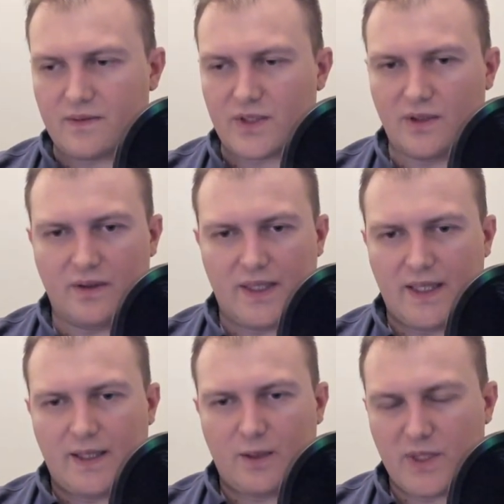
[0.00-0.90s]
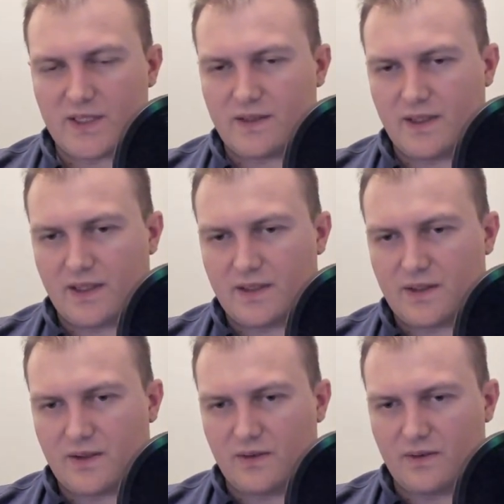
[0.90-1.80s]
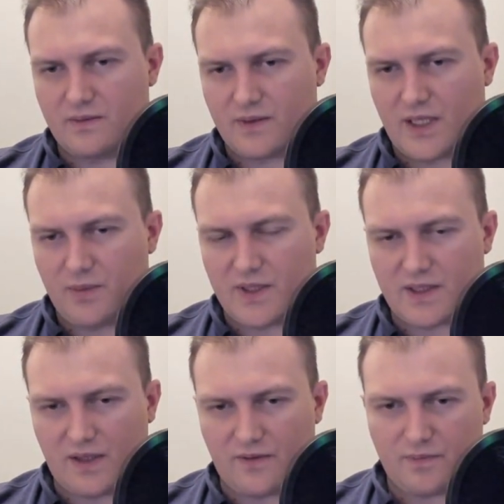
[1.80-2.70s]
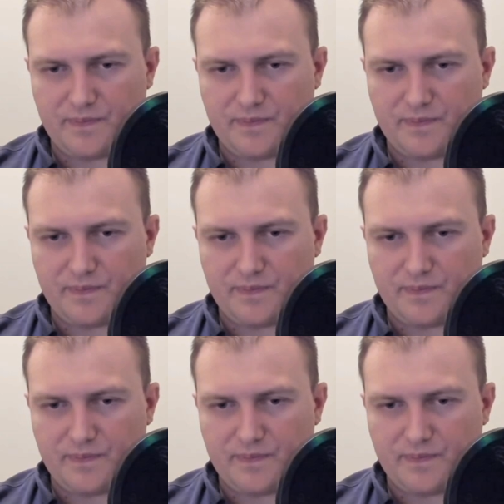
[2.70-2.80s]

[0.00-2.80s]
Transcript: So the best thing is to keep this safe.